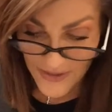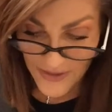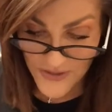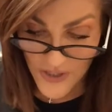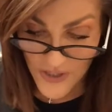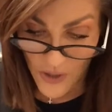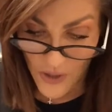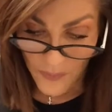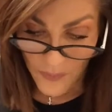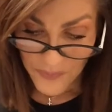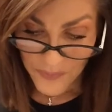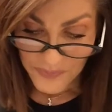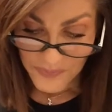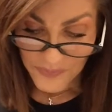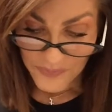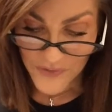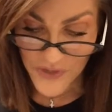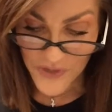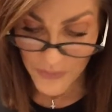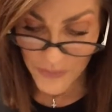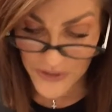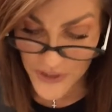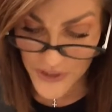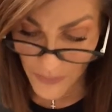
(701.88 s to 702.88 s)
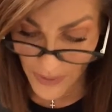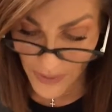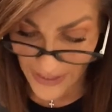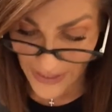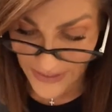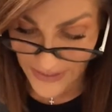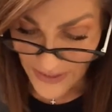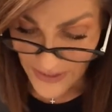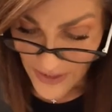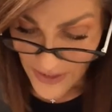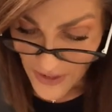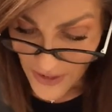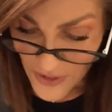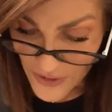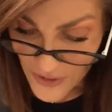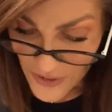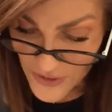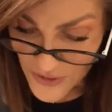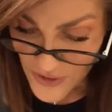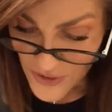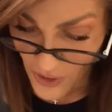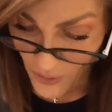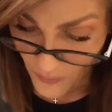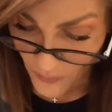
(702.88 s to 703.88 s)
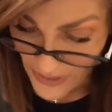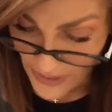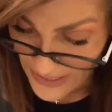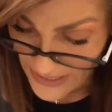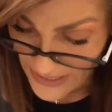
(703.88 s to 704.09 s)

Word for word: it. So do what you want. So